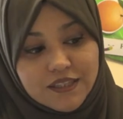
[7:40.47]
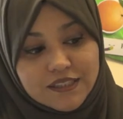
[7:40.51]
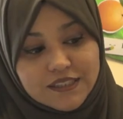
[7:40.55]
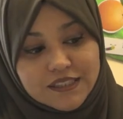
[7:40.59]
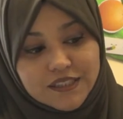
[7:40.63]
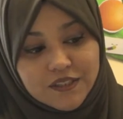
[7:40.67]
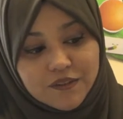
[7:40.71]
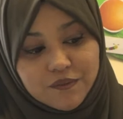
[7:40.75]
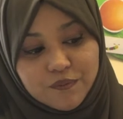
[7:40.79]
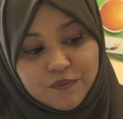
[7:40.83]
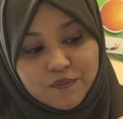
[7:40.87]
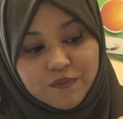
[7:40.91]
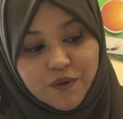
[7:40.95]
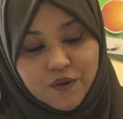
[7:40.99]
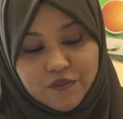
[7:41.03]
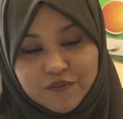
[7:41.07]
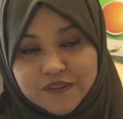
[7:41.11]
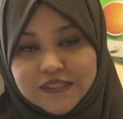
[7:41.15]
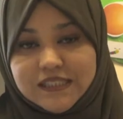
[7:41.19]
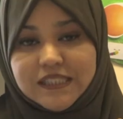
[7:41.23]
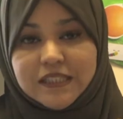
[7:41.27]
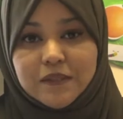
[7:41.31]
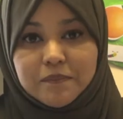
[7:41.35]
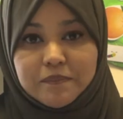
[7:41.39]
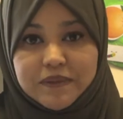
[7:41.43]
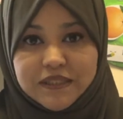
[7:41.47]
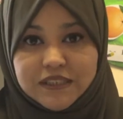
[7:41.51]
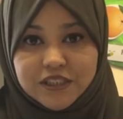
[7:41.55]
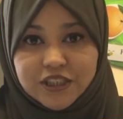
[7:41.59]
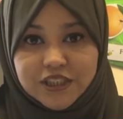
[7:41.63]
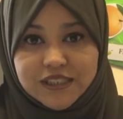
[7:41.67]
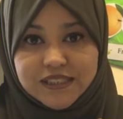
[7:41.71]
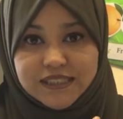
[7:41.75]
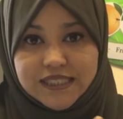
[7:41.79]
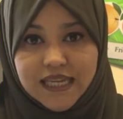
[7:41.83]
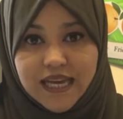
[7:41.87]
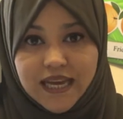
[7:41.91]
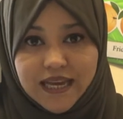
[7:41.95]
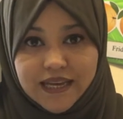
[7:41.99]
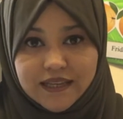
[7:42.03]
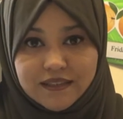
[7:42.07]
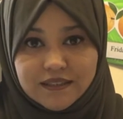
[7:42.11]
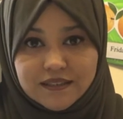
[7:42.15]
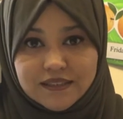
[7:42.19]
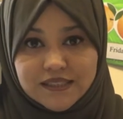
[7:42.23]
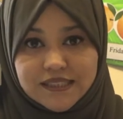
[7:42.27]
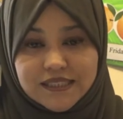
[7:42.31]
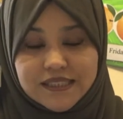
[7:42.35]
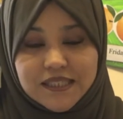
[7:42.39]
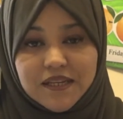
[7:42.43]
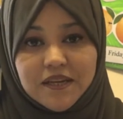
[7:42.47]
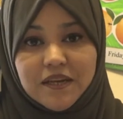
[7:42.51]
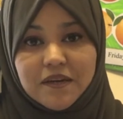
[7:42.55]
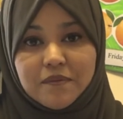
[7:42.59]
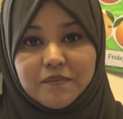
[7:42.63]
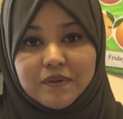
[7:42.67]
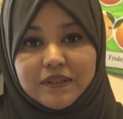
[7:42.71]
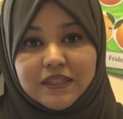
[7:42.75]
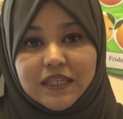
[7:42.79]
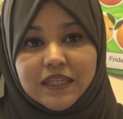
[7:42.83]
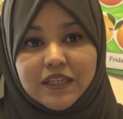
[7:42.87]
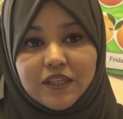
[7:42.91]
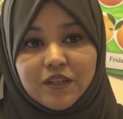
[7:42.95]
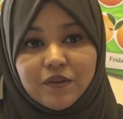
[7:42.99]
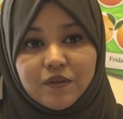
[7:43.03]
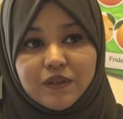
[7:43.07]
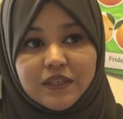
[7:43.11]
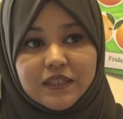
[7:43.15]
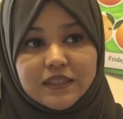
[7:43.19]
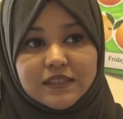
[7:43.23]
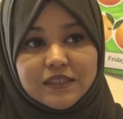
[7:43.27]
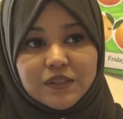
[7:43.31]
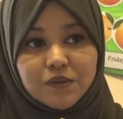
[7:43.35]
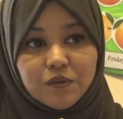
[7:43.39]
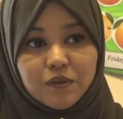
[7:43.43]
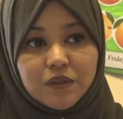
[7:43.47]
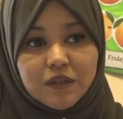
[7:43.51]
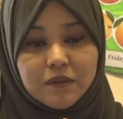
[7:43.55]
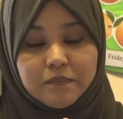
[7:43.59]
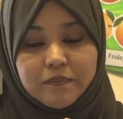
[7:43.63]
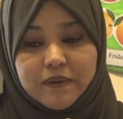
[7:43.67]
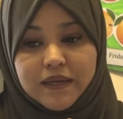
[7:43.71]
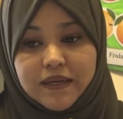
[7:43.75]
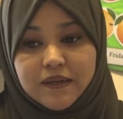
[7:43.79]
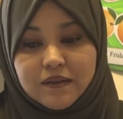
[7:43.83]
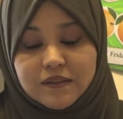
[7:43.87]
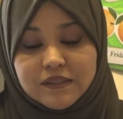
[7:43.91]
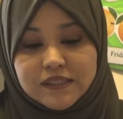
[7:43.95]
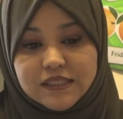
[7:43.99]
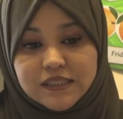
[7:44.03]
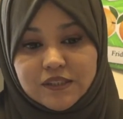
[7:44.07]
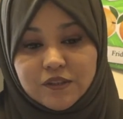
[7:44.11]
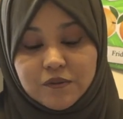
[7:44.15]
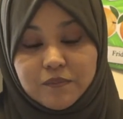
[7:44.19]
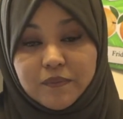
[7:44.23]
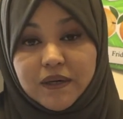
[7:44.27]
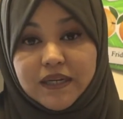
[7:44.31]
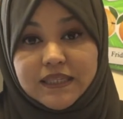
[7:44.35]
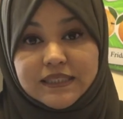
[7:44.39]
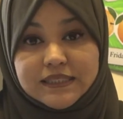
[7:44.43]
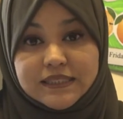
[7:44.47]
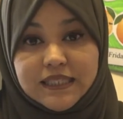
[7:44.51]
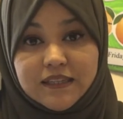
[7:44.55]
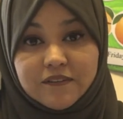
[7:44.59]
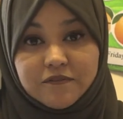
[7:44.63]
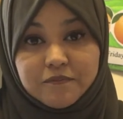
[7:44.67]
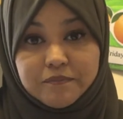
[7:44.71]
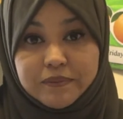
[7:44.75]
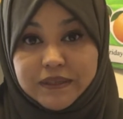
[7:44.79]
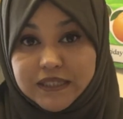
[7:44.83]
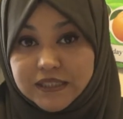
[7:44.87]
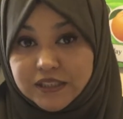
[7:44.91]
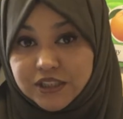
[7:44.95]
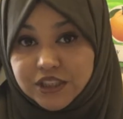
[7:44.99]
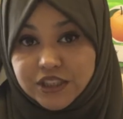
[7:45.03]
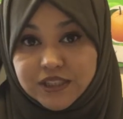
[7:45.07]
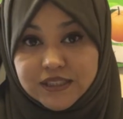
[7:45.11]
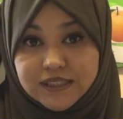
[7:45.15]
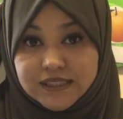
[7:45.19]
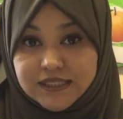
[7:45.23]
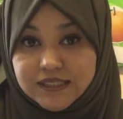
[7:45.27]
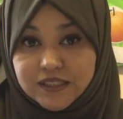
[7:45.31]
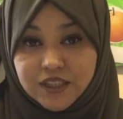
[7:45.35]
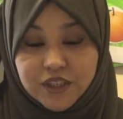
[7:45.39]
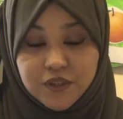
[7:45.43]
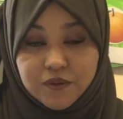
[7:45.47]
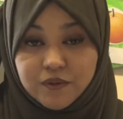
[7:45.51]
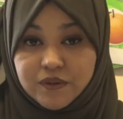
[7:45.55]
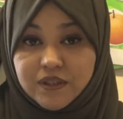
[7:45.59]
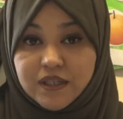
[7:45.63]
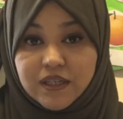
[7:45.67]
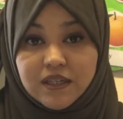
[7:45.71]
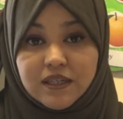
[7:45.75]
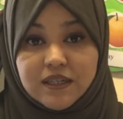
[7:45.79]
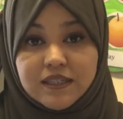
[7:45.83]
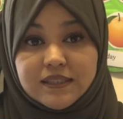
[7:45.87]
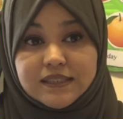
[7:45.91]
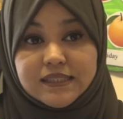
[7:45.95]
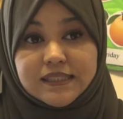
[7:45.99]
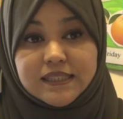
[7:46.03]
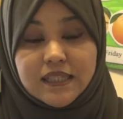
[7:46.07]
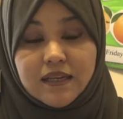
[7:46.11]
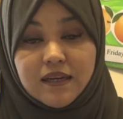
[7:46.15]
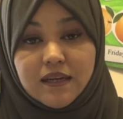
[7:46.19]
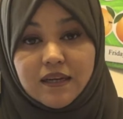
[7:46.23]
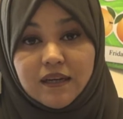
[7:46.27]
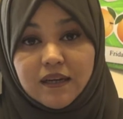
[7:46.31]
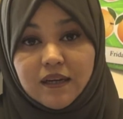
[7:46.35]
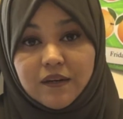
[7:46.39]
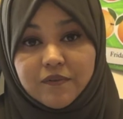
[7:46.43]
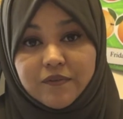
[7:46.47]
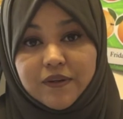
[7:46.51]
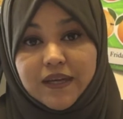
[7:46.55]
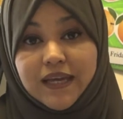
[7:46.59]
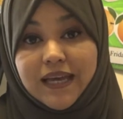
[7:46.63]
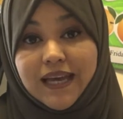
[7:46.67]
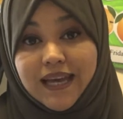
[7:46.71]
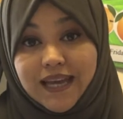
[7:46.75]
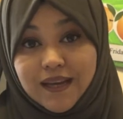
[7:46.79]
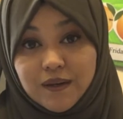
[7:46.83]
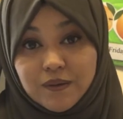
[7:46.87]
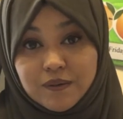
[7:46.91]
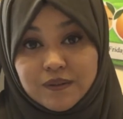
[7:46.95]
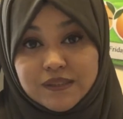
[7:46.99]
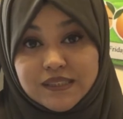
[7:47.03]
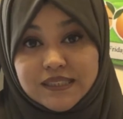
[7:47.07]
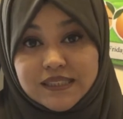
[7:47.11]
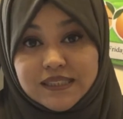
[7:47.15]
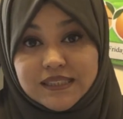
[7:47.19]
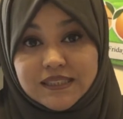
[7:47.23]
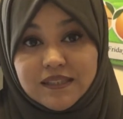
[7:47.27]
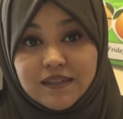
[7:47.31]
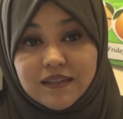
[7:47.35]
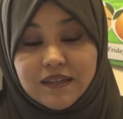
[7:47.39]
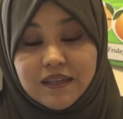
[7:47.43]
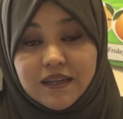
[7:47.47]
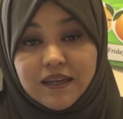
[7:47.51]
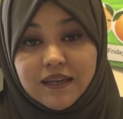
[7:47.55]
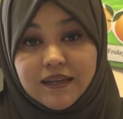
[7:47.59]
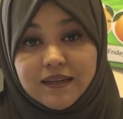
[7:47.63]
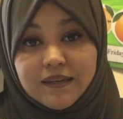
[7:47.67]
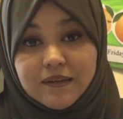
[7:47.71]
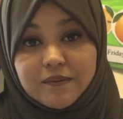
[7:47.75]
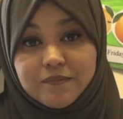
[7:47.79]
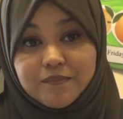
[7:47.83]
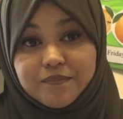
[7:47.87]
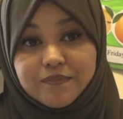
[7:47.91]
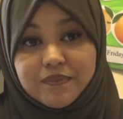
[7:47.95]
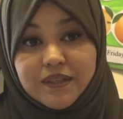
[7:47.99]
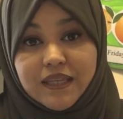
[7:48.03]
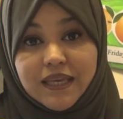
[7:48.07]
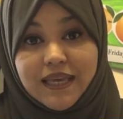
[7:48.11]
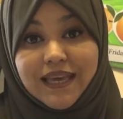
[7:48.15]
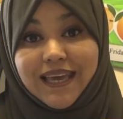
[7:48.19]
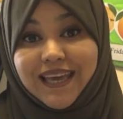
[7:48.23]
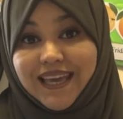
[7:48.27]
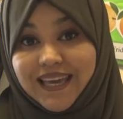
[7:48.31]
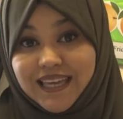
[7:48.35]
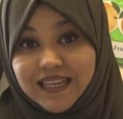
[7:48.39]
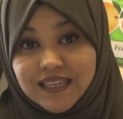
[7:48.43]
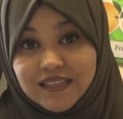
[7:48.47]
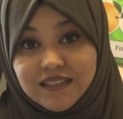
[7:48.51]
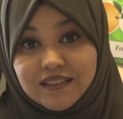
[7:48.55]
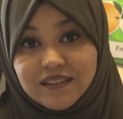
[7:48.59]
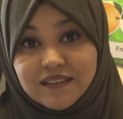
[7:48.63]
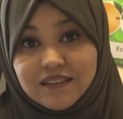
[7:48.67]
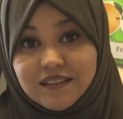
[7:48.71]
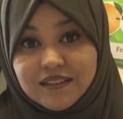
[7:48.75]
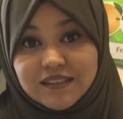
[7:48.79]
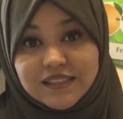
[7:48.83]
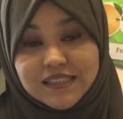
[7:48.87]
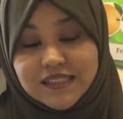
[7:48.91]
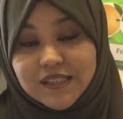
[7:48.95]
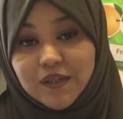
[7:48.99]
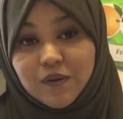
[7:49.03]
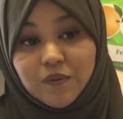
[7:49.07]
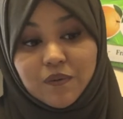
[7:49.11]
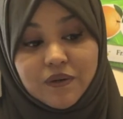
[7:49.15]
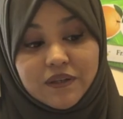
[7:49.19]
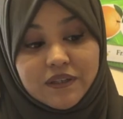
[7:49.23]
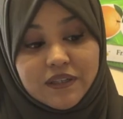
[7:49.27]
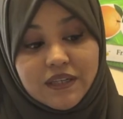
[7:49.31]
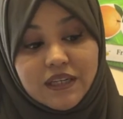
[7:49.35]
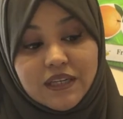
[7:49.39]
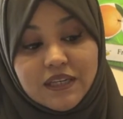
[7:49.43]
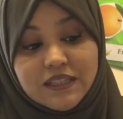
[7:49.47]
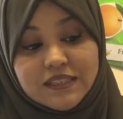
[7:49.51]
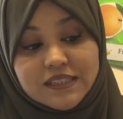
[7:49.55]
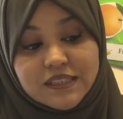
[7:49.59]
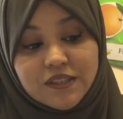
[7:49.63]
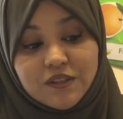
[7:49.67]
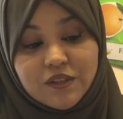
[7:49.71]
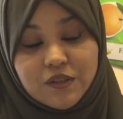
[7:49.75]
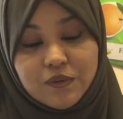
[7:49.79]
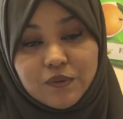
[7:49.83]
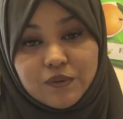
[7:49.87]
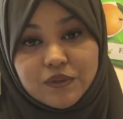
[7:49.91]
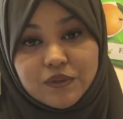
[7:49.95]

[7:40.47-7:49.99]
so obviously the picture is hands, but then you can talk about, you might have pictures, cue cards of a house, hen, and so on. So